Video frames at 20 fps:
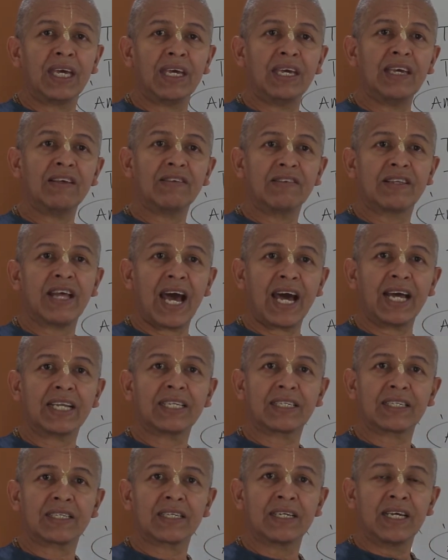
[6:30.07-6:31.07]
is
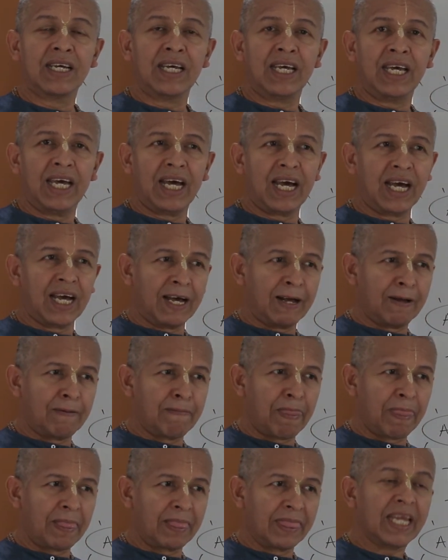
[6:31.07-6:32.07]
that
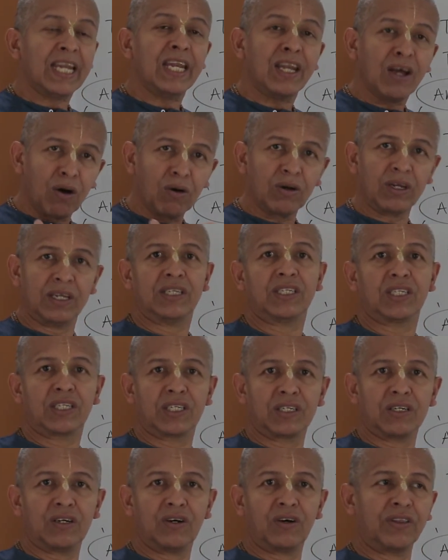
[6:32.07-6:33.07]
the
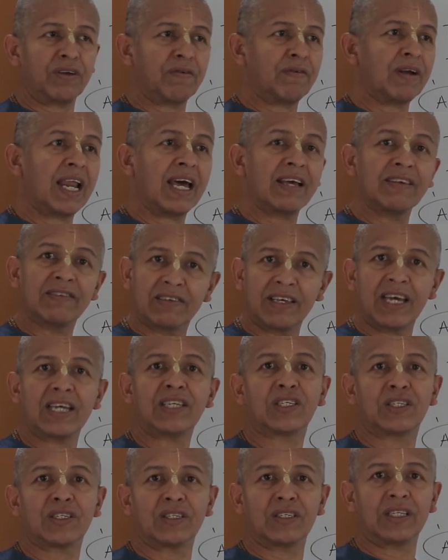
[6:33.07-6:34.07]
knowledge or the
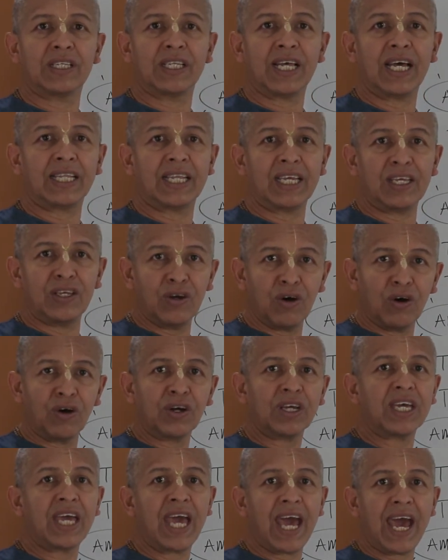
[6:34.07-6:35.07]
realization that the
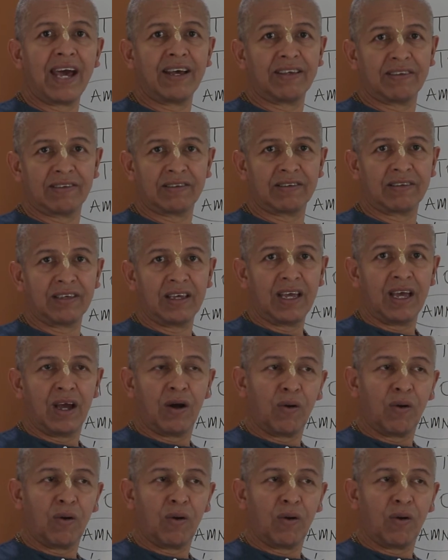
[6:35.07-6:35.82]
yogi has